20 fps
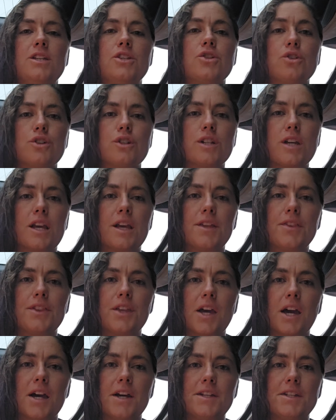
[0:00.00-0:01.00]

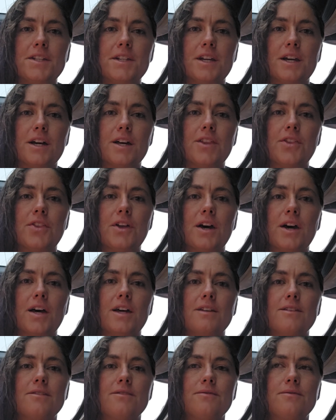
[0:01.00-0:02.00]
entertain the idea
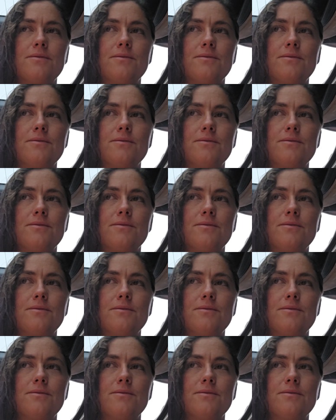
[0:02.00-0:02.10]
that